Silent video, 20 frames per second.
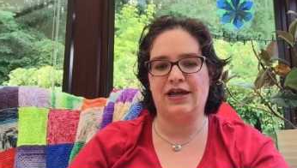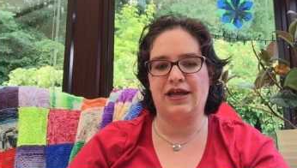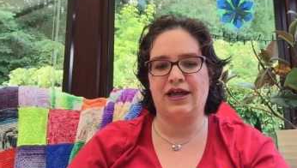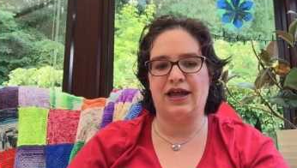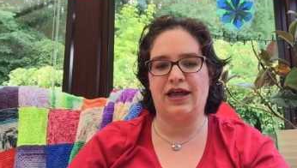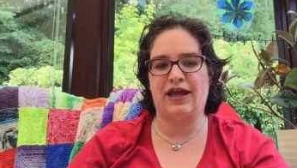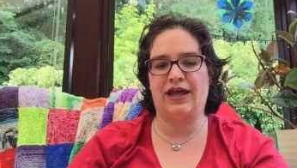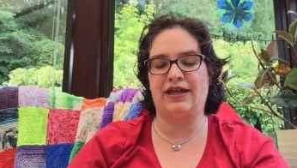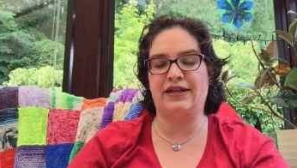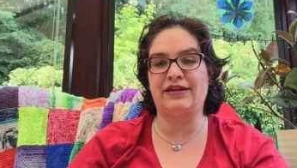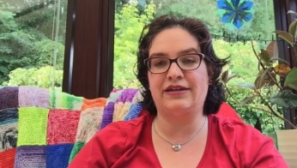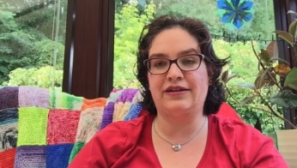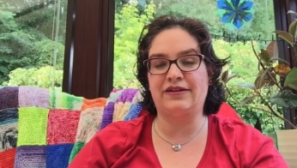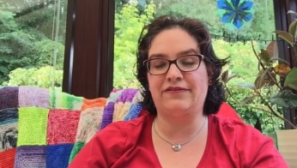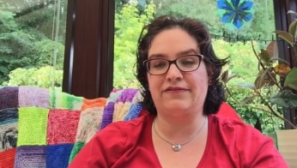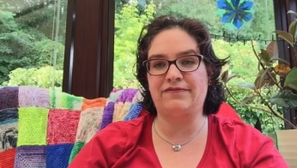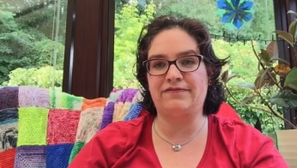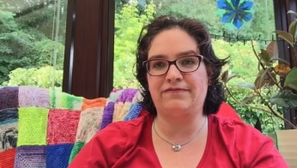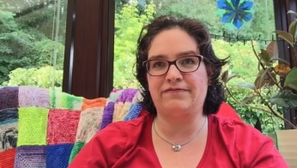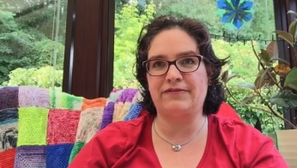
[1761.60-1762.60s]
And in
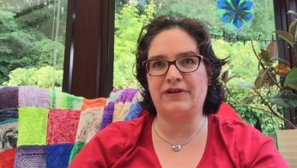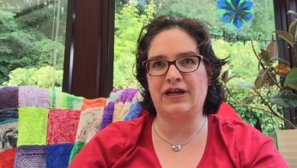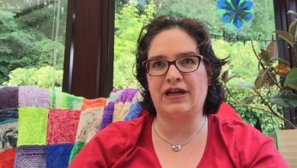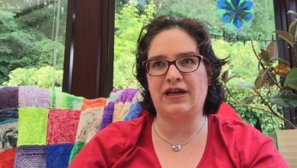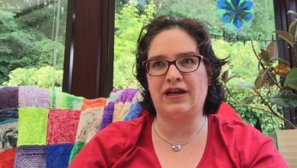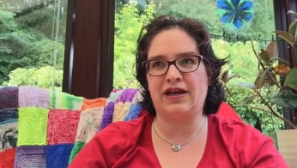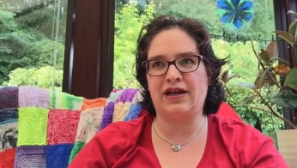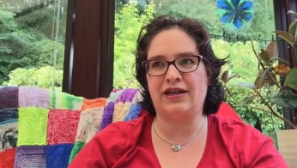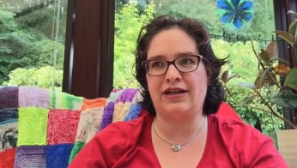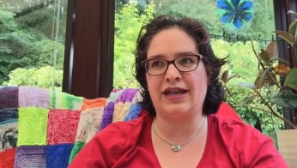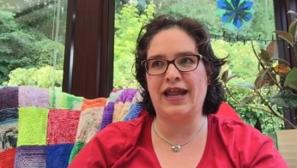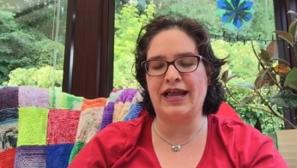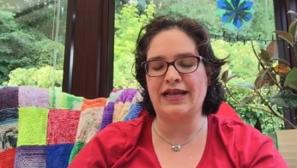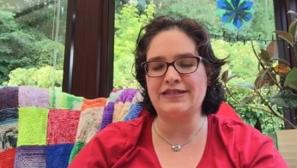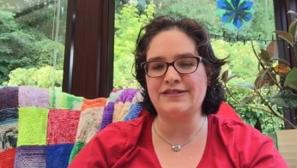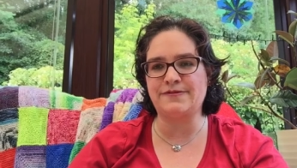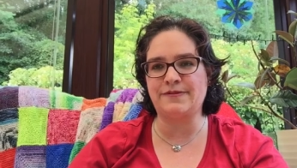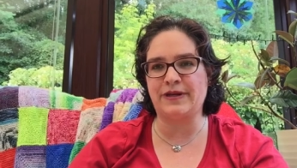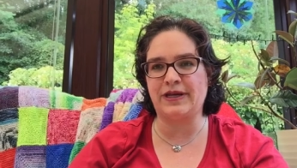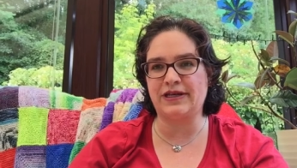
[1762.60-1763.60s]
next
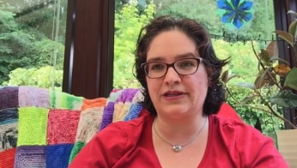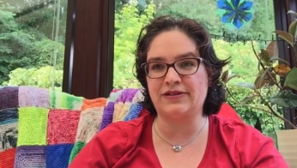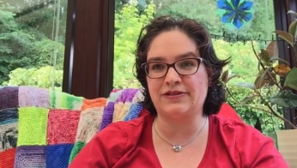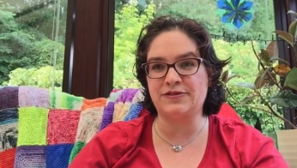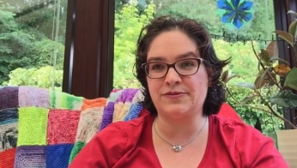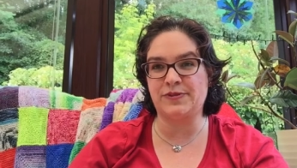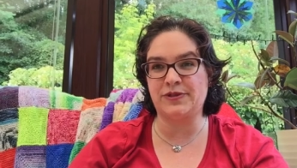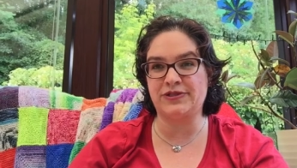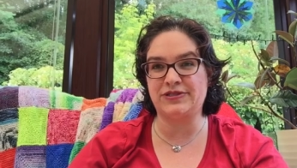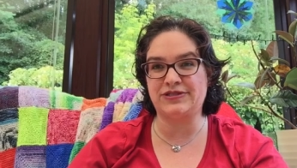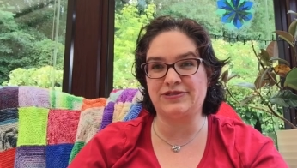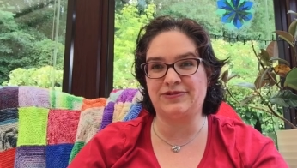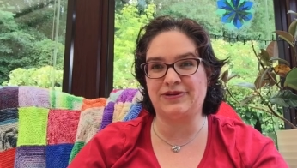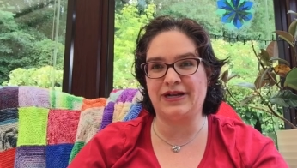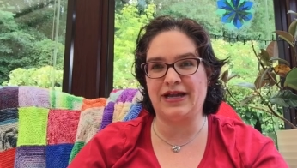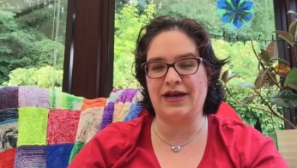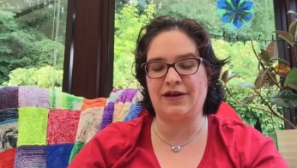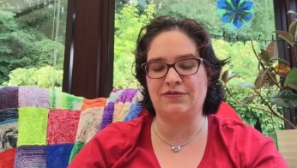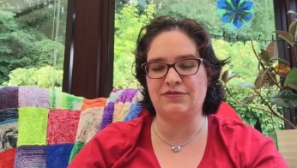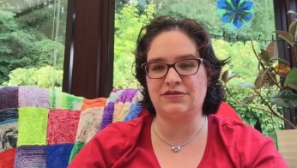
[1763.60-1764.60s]
week, they're supposed to
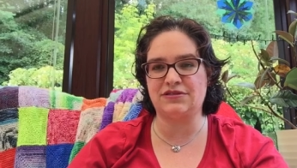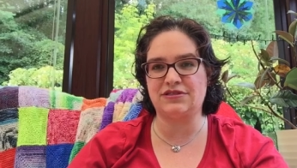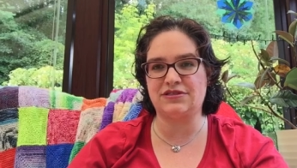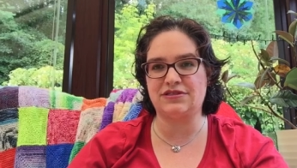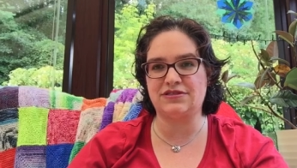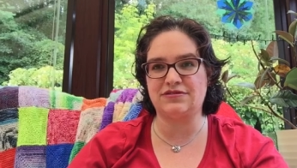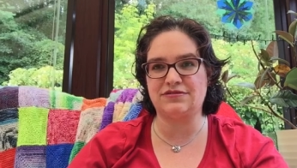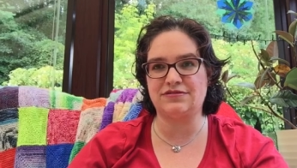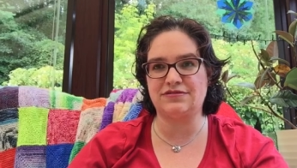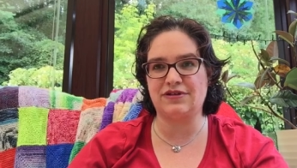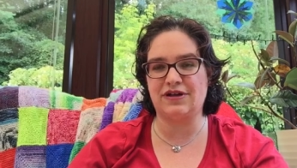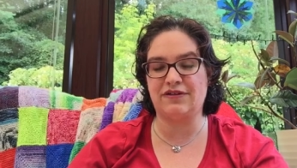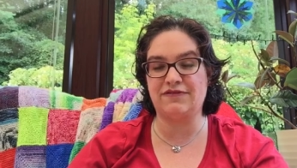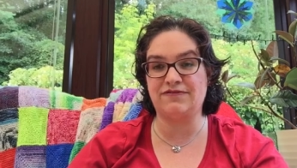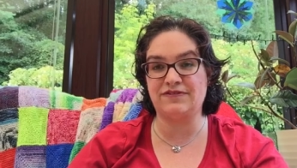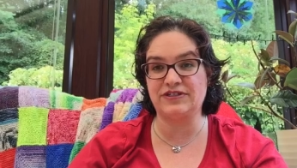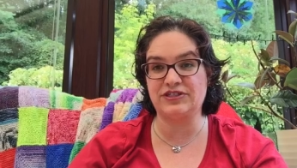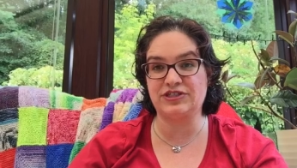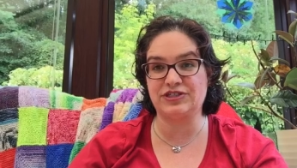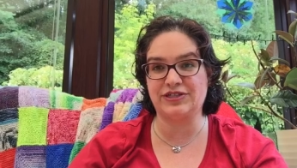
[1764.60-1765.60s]
announce
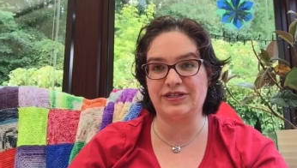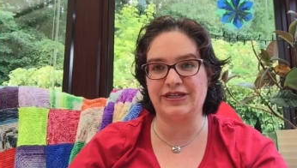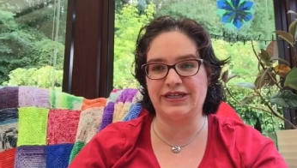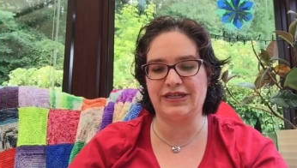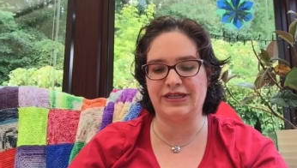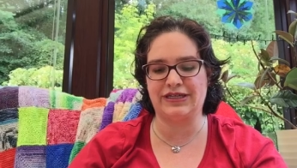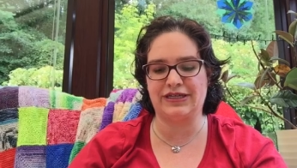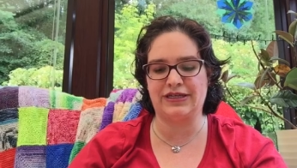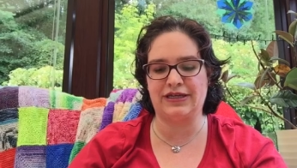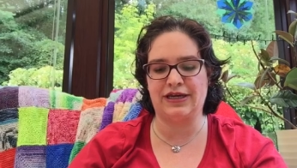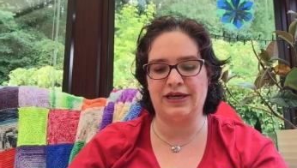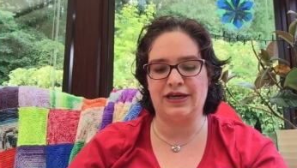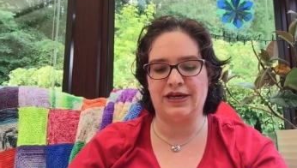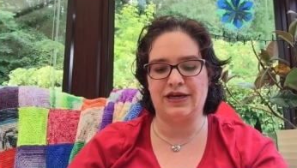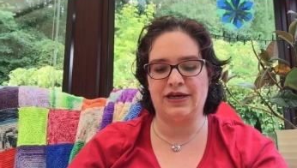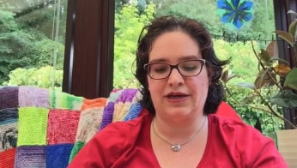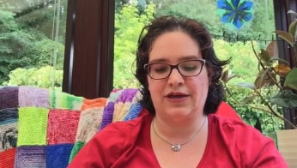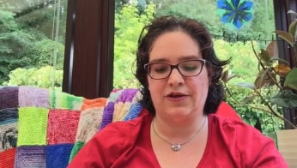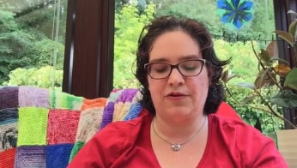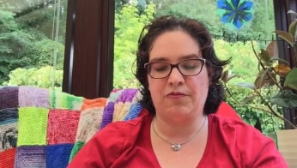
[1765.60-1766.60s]
officially
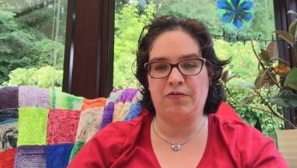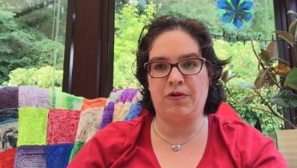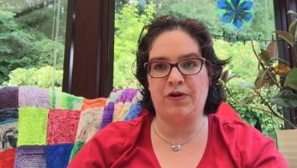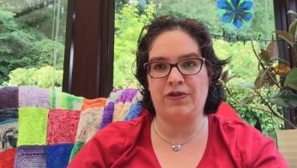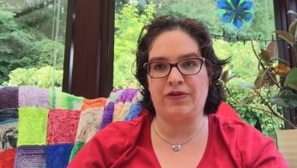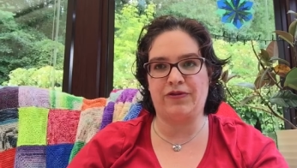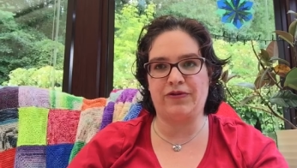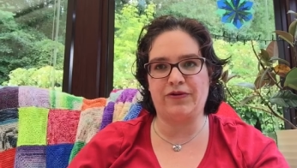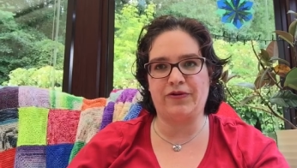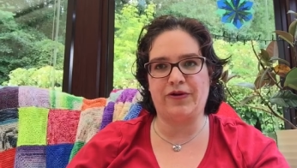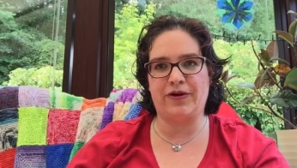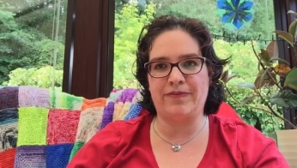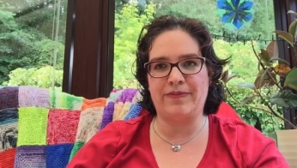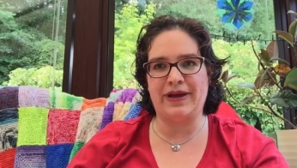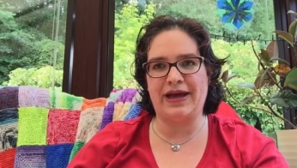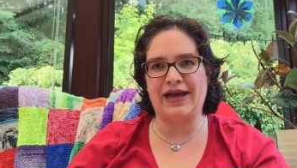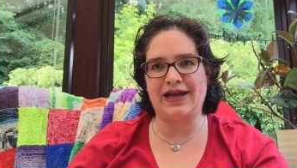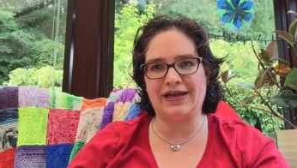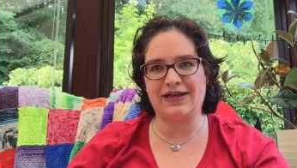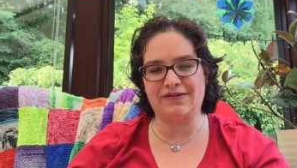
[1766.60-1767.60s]
whether they're going
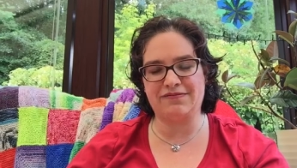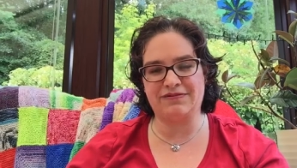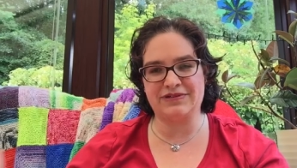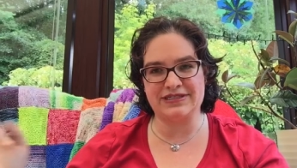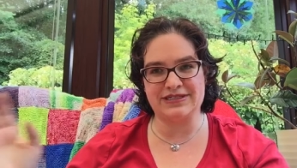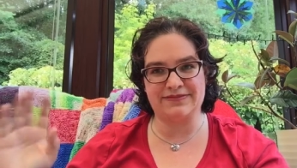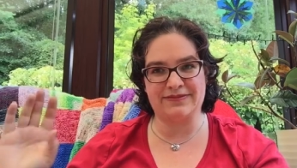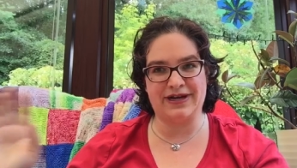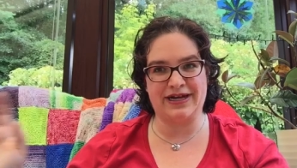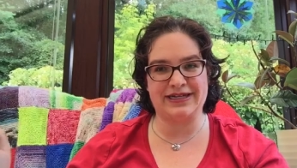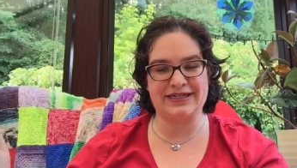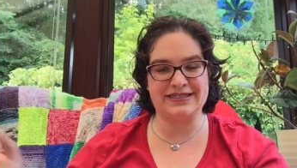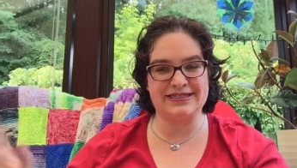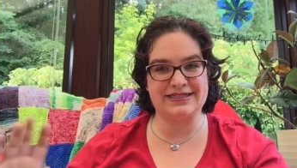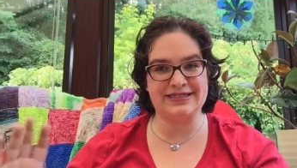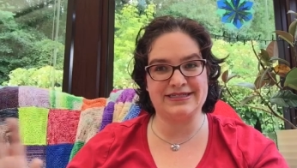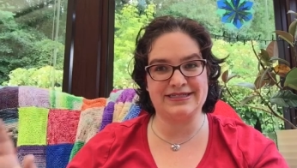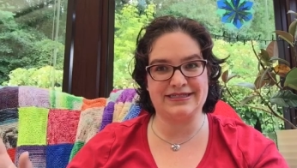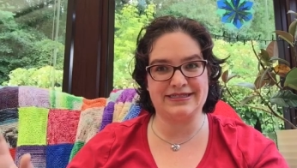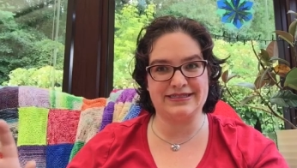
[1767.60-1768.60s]
back with some kind of
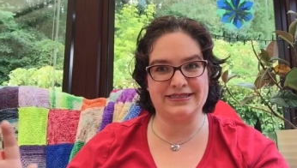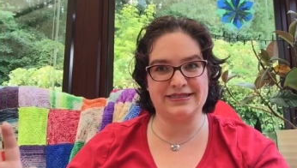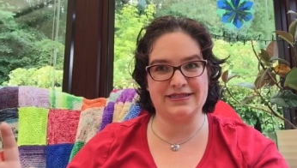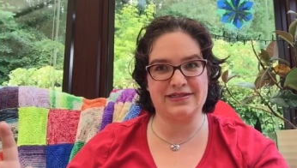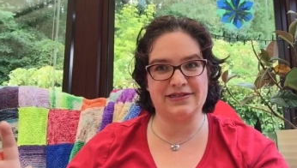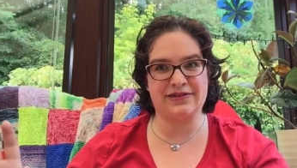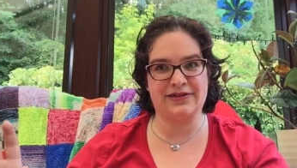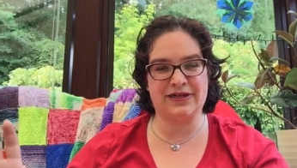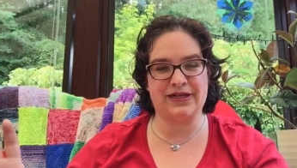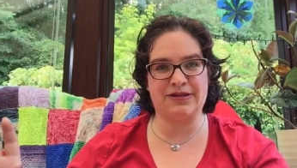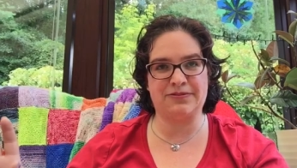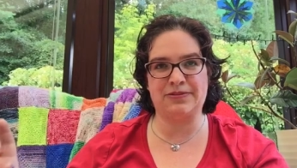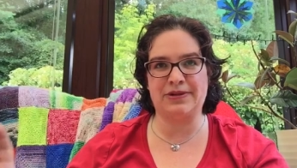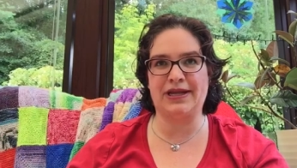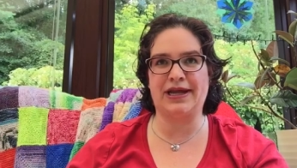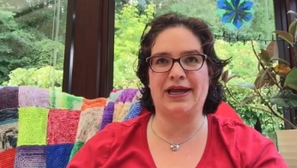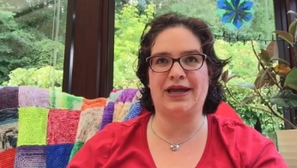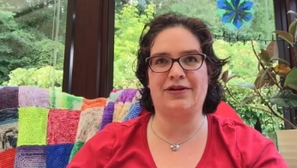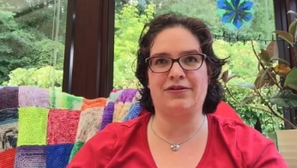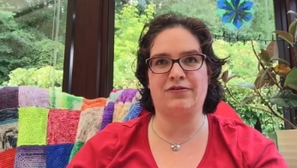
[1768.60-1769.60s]
distance learning
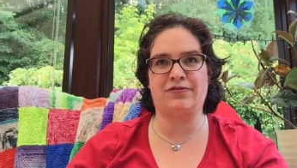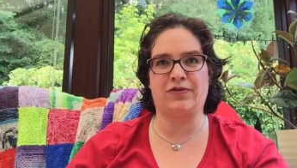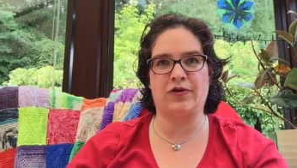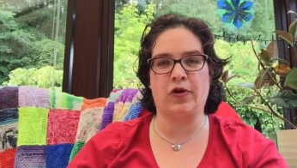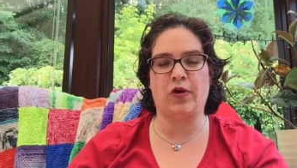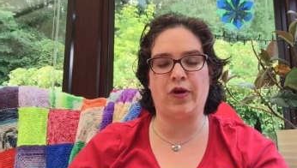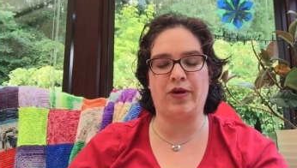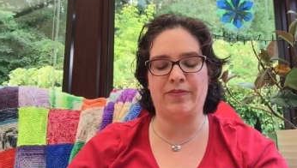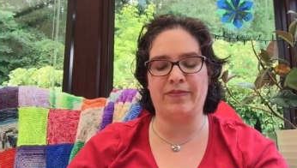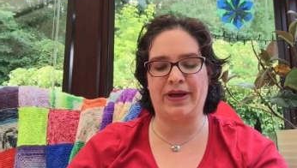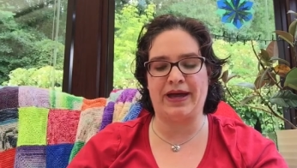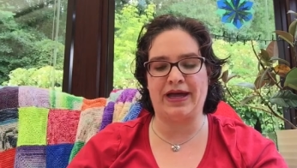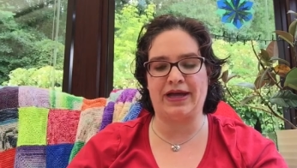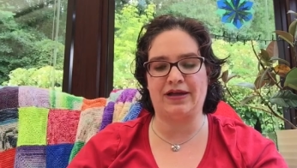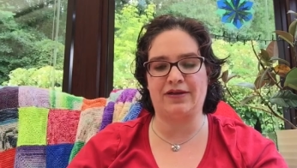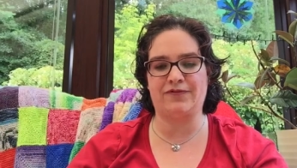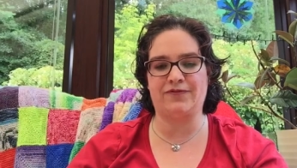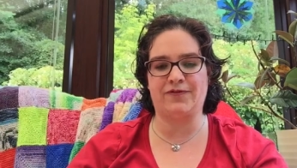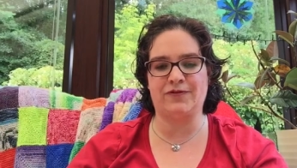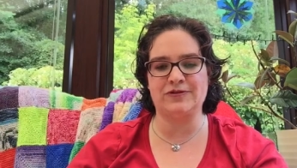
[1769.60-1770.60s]
plan or if they're going back
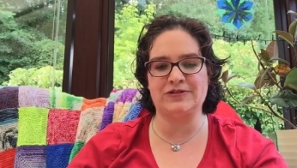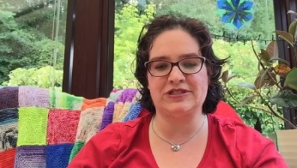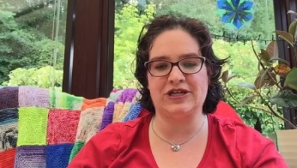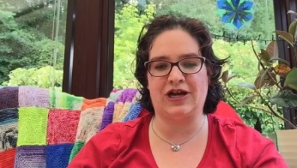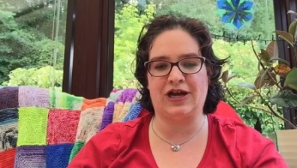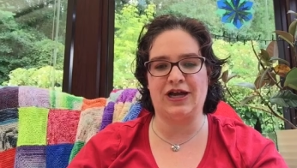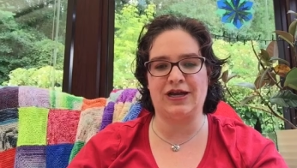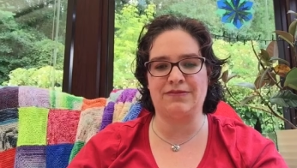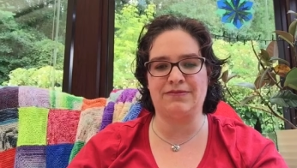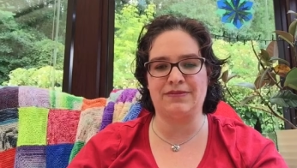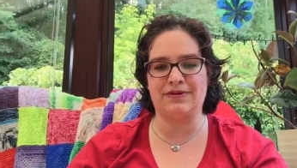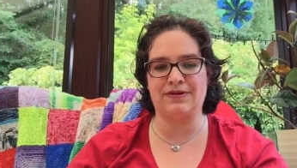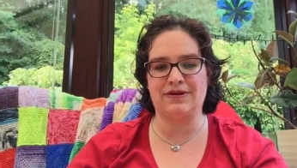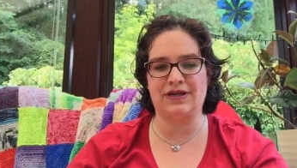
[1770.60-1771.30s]
full time.